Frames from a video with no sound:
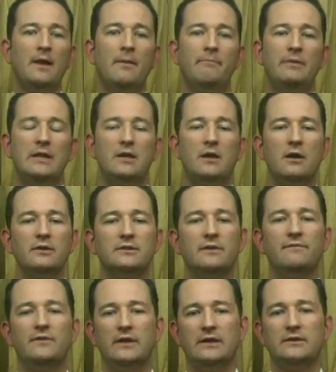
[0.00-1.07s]
Because
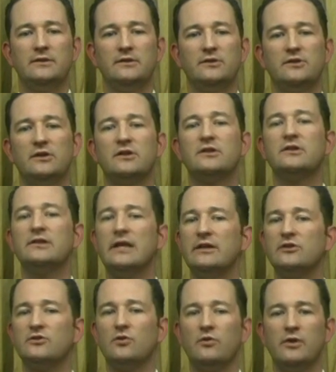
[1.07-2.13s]
of this,
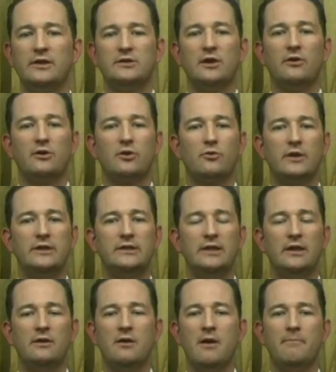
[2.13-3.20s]
success stories are
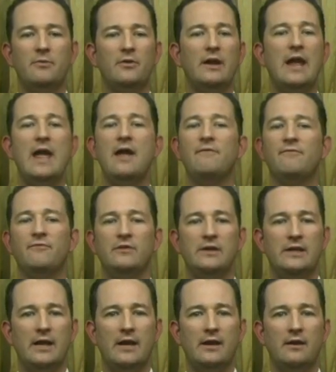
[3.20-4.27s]
increasing in number every
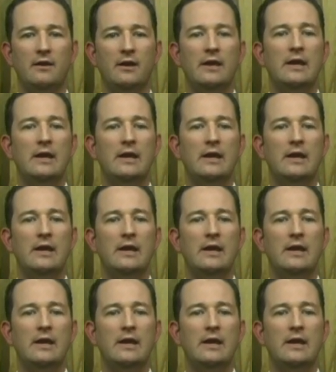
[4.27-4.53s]
day,